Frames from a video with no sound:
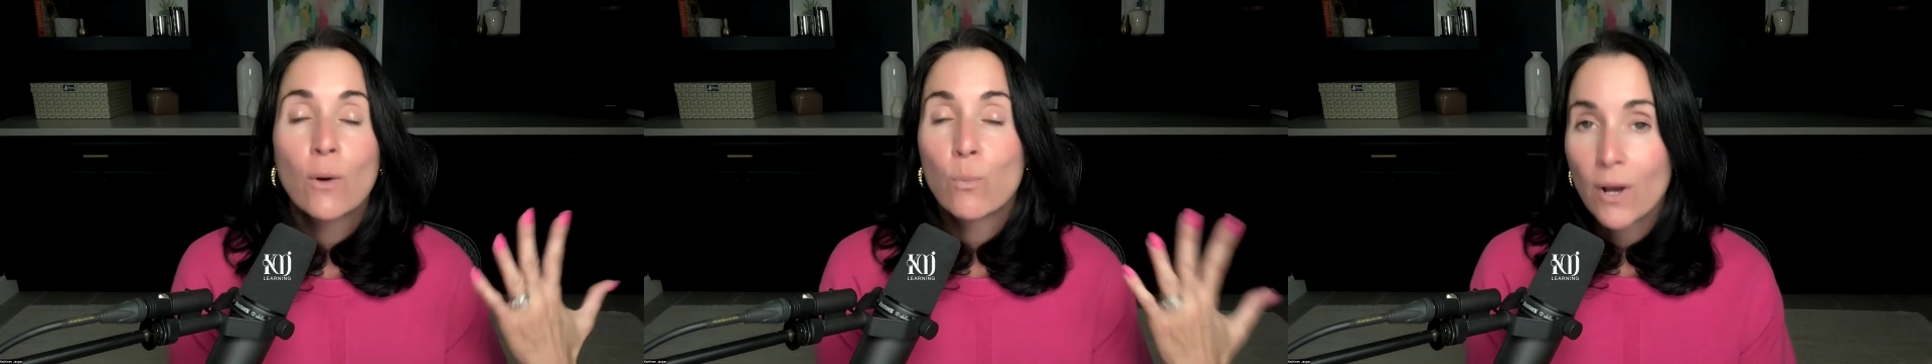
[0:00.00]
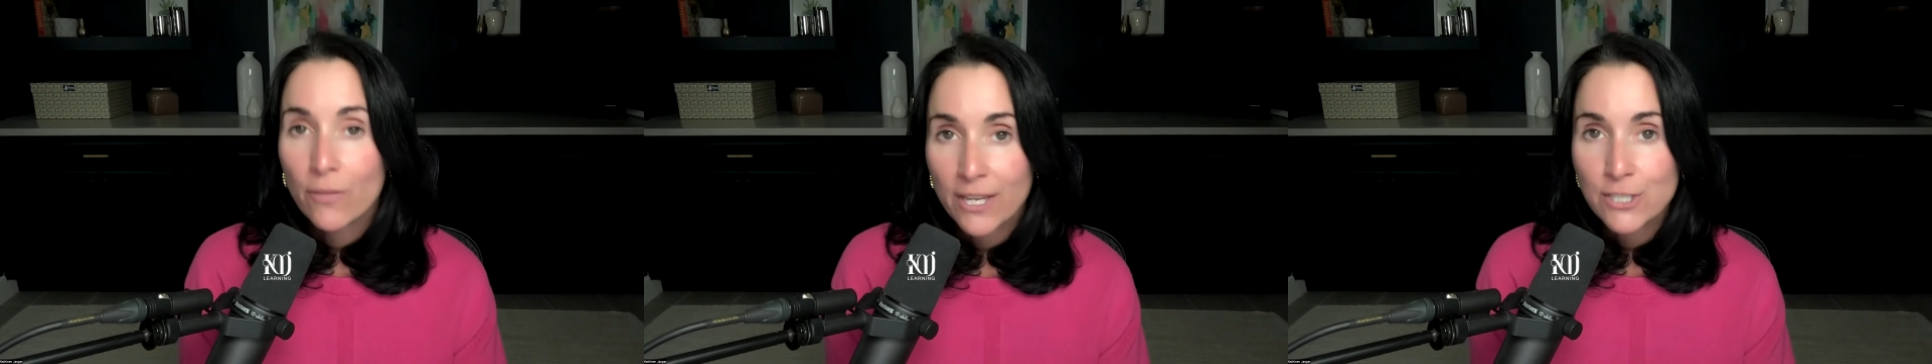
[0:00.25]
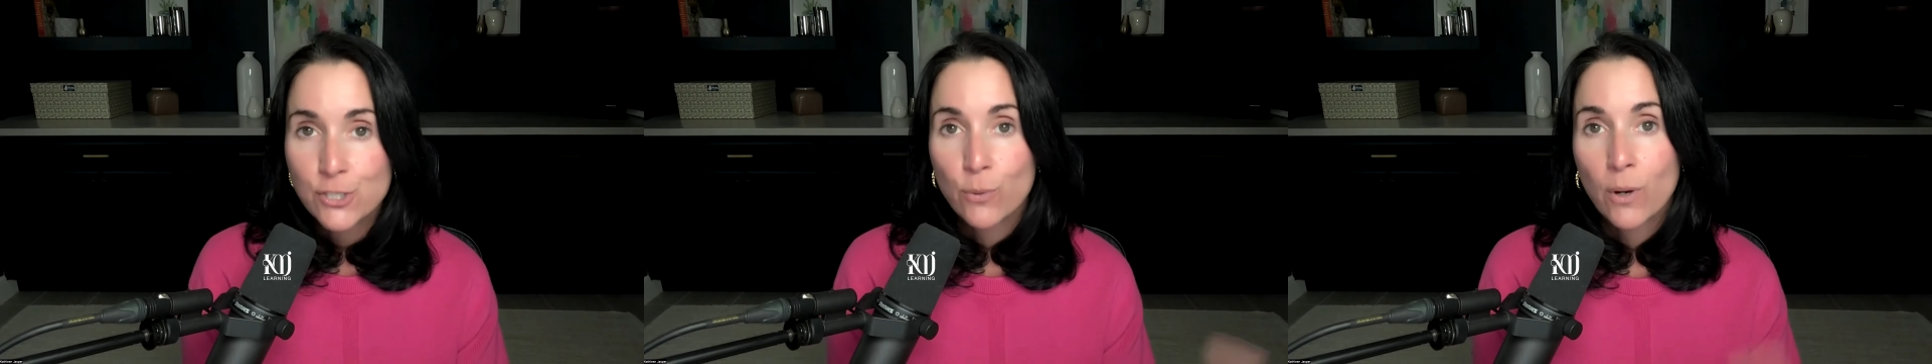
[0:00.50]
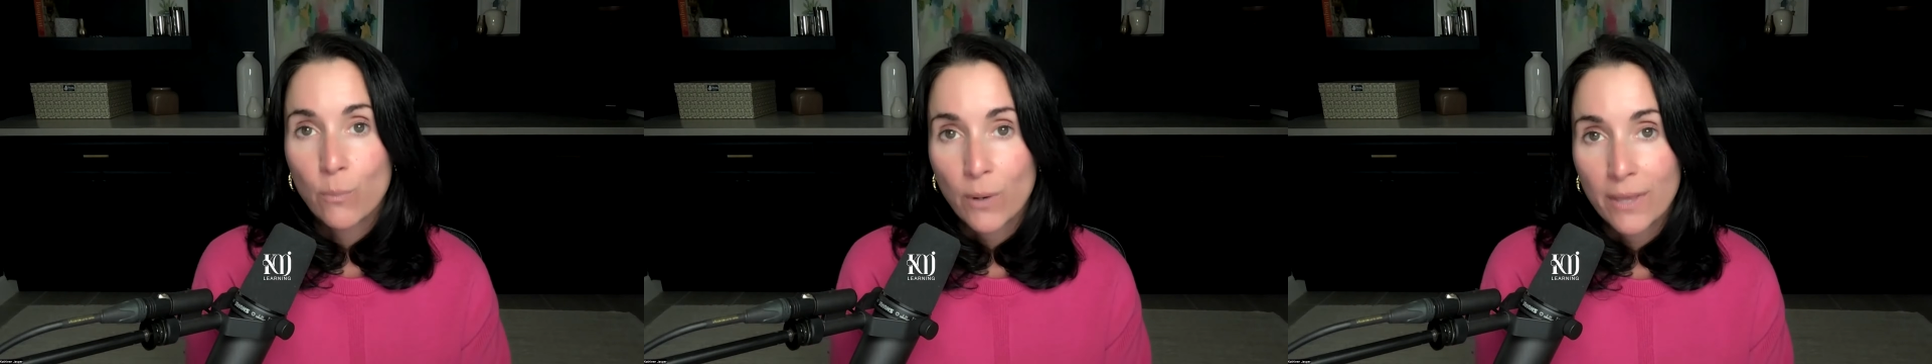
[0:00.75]
Well, they do
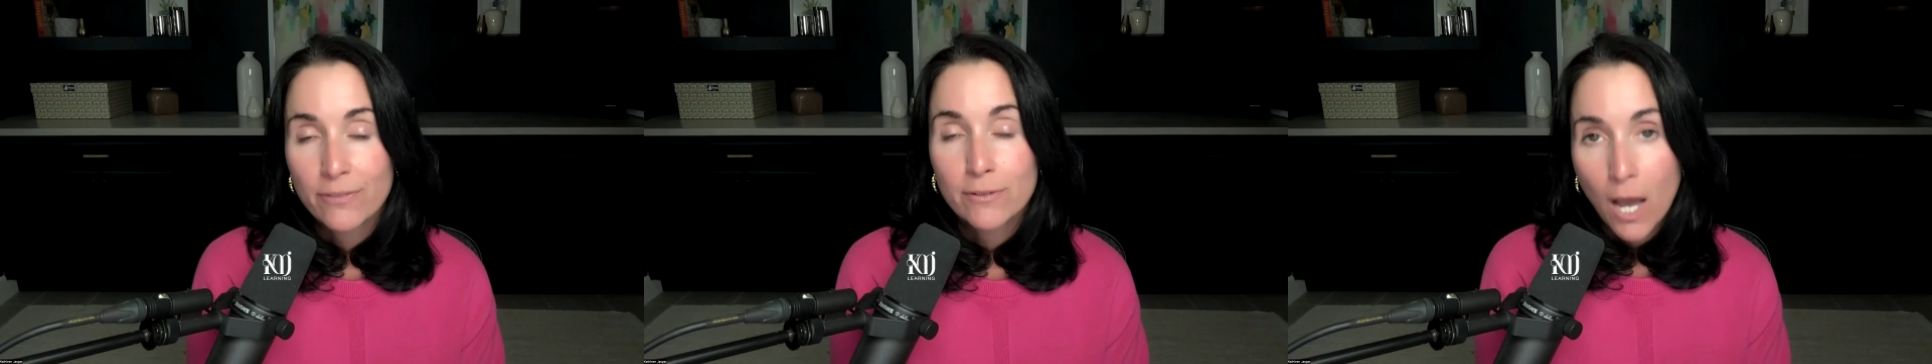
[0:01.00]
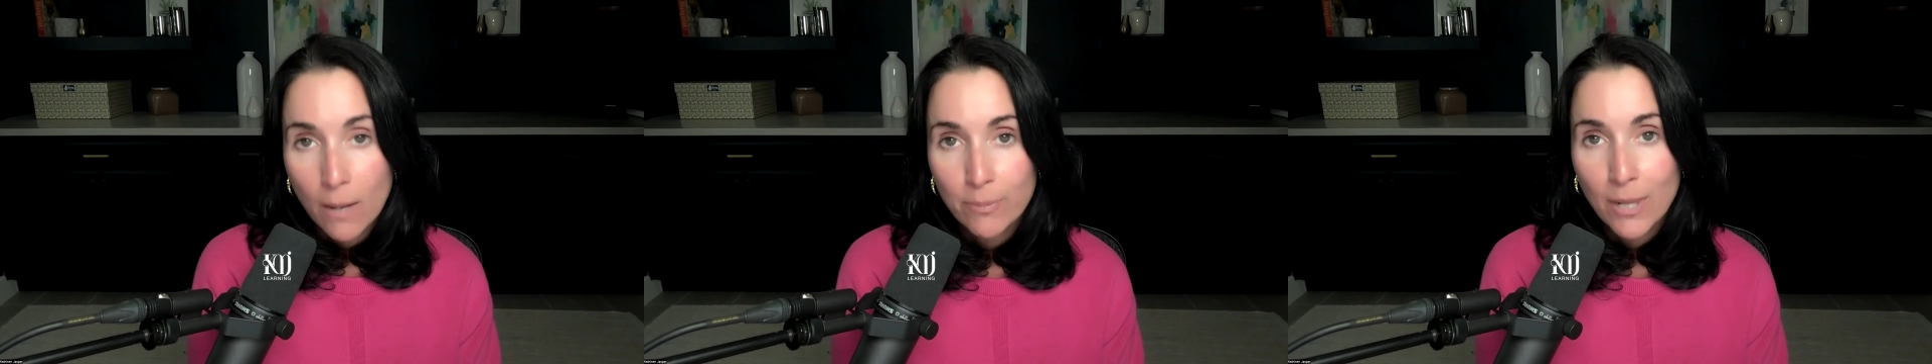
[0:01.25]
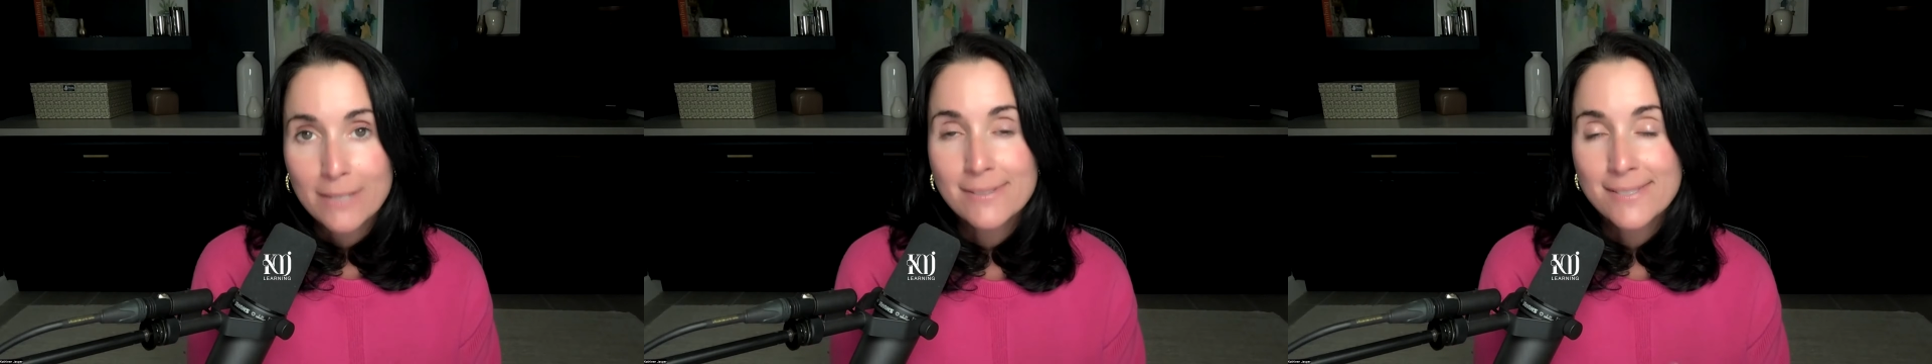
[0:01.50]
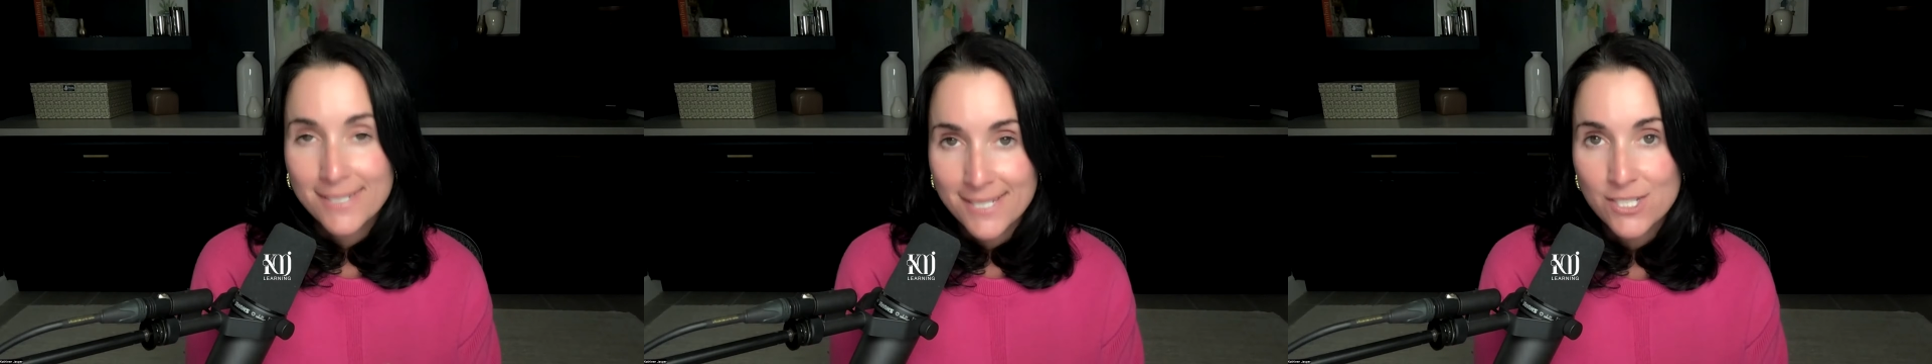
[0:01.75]
it with complex
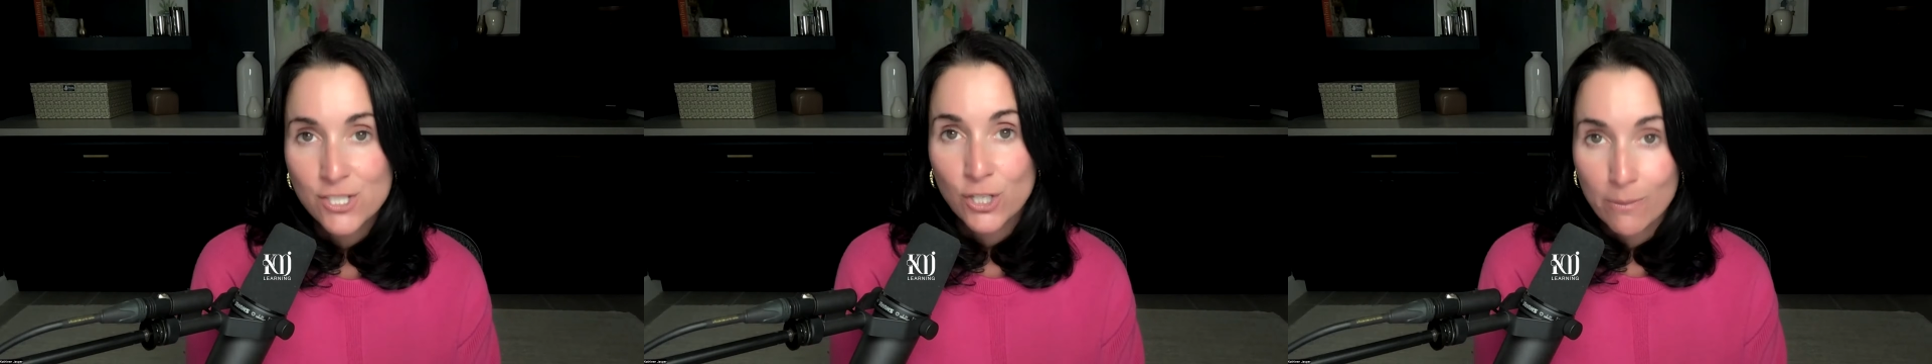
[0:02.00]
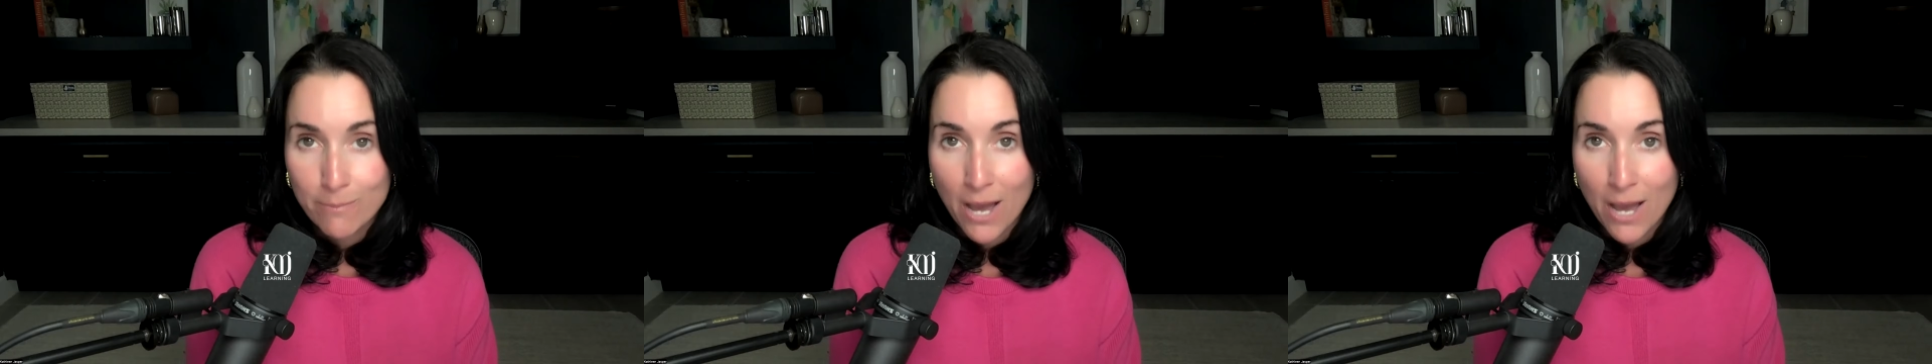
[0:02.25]
statistical